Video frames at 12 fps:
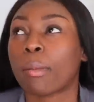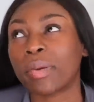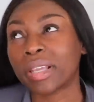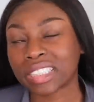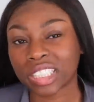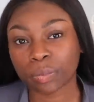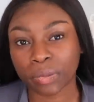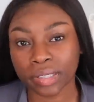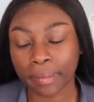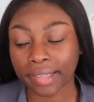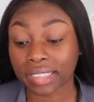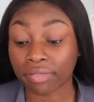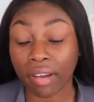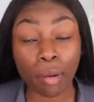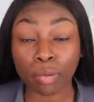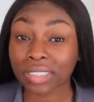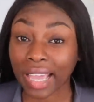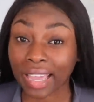business perspective, I
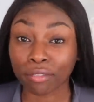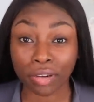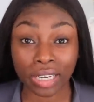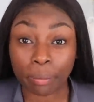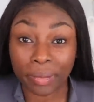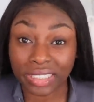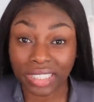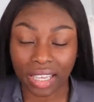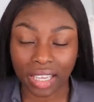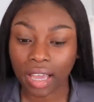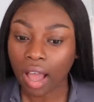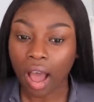was getting really busy.